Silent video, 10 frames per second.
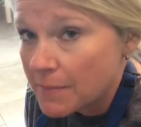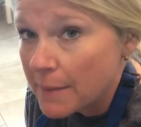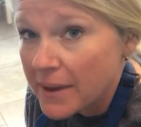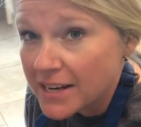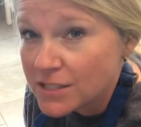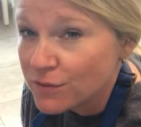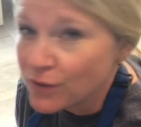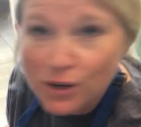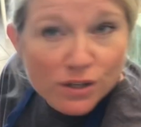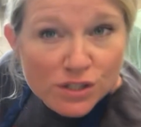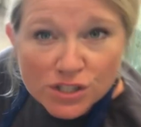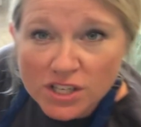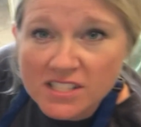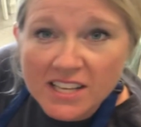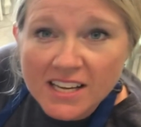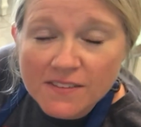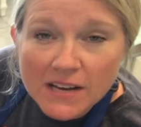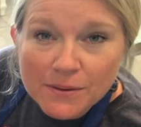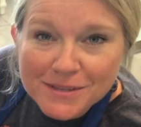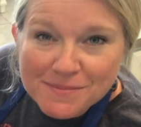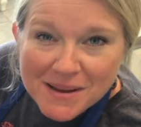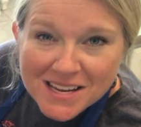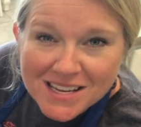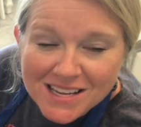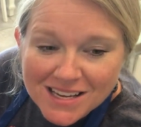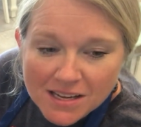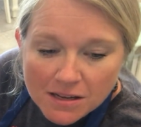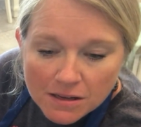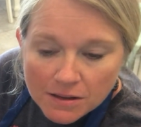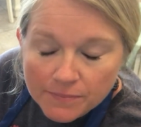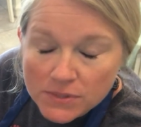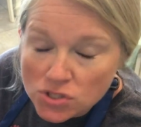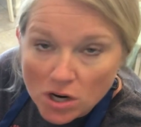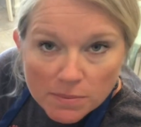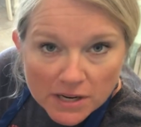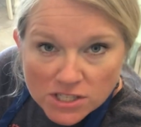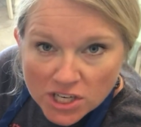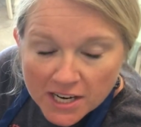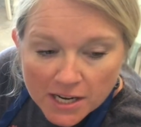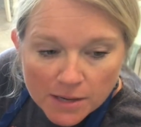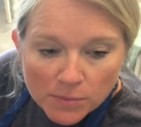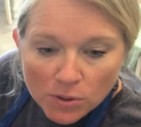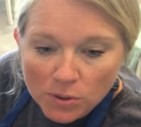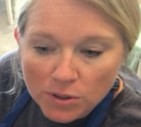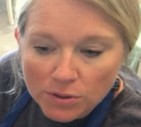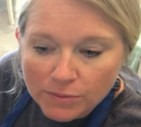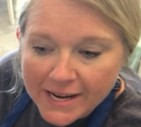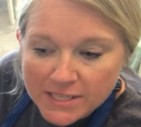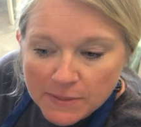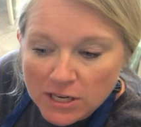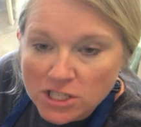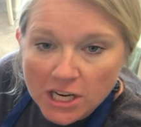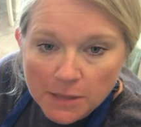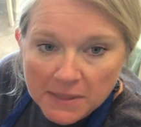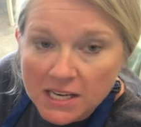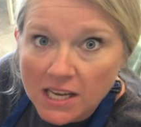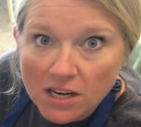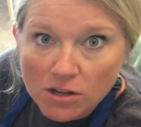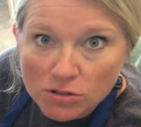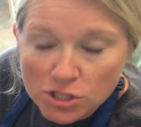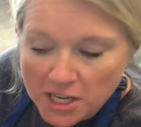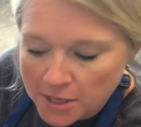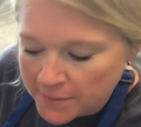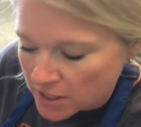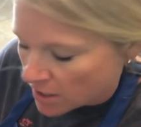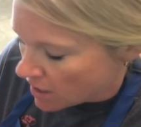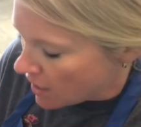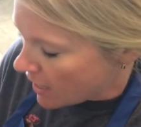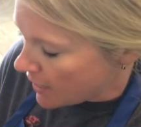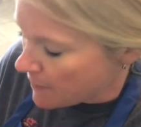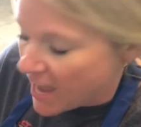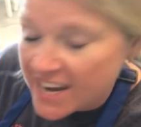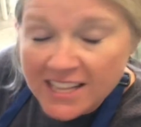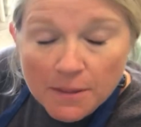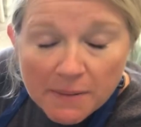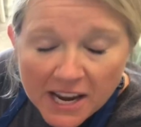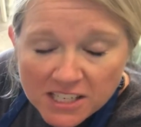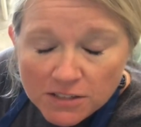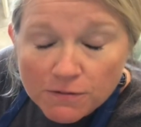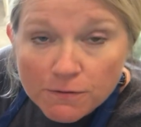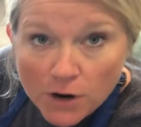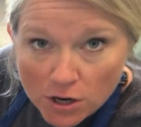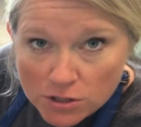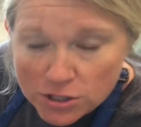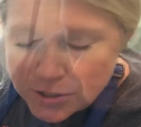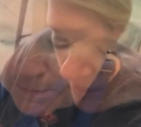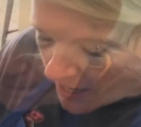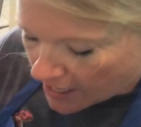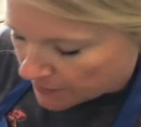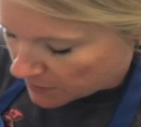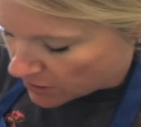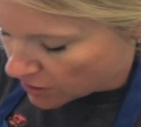my pectin first, just like if I was making strawberry jam or raspberry jam, any kind of other jam. I'm adding the pectin first. I'm gonna